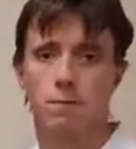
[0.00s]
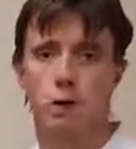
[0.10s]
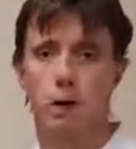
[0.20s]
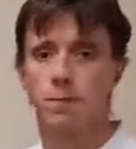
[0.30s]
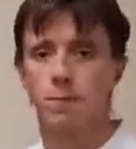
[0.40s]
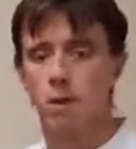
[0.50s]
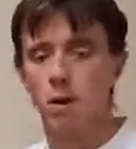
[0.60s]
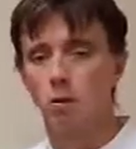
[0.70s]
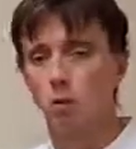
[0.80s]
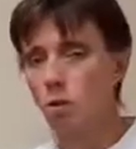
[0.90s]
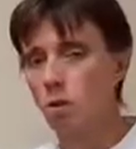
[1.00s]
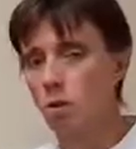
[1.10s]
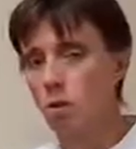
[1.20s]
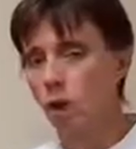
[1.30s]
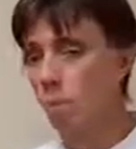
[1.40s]
Okay? So when we
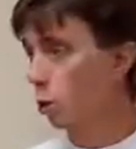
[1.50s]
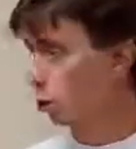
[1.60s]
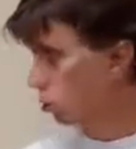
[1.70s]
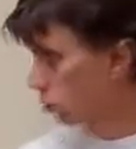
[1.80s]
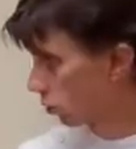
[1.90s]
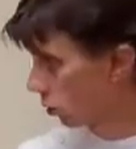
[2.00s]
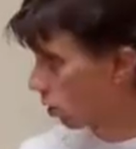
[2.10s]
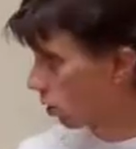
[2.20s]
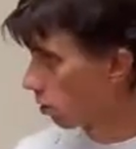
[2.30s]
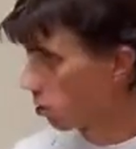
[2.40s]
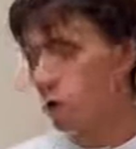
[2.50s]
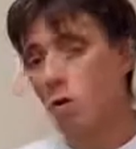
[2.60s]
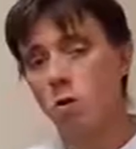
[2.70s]
look at emotional disorders,